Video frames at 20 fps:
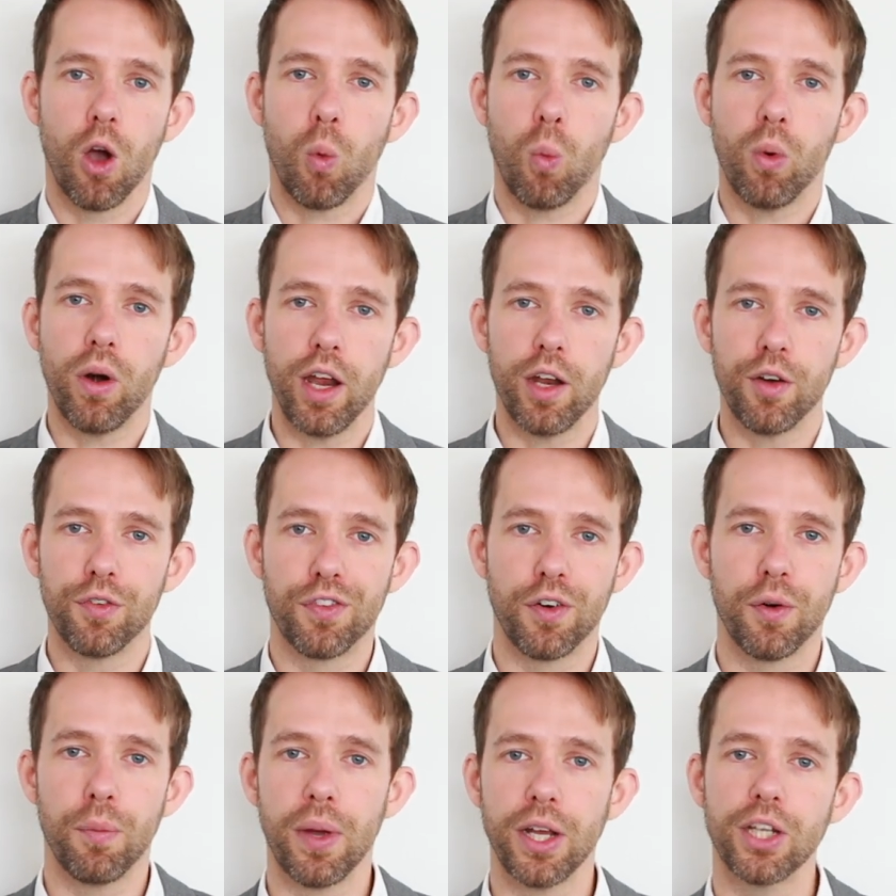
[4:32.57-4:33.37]
where
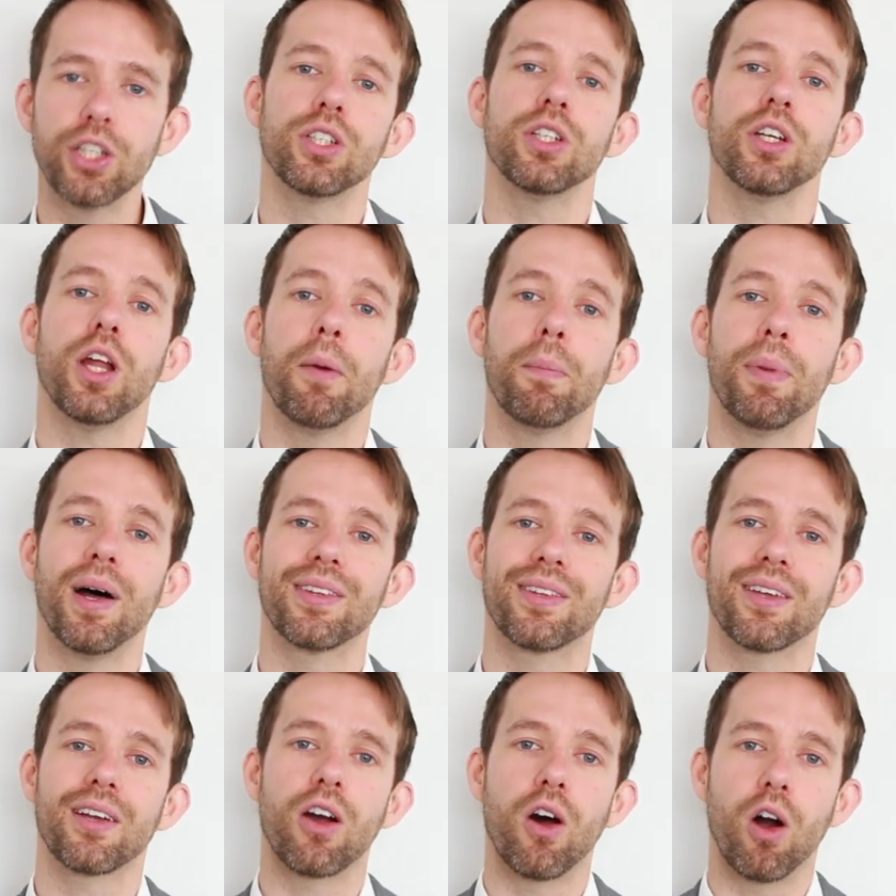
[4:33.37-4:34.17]
information
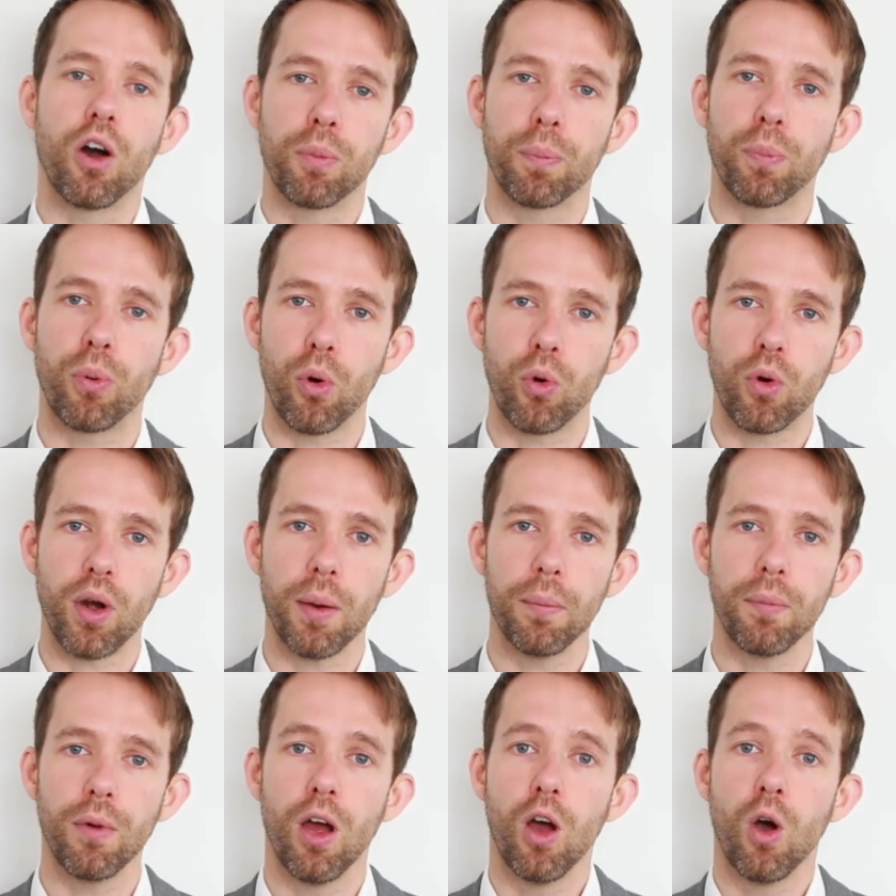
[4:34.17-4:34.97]
about the CARP
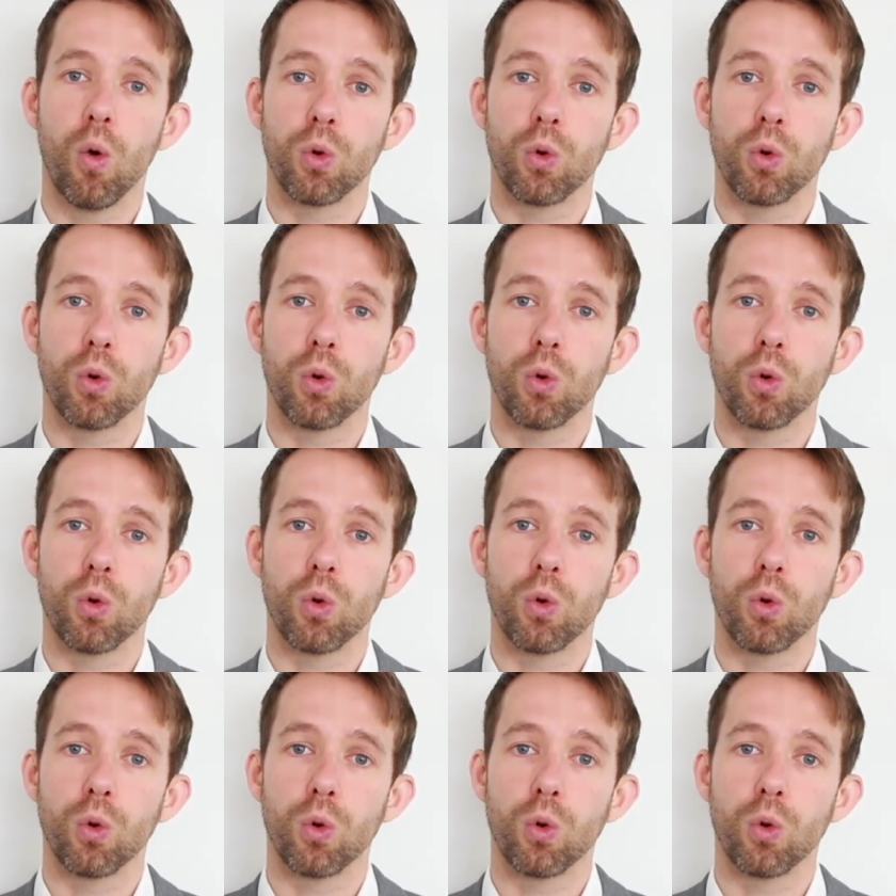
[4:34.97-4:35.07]
program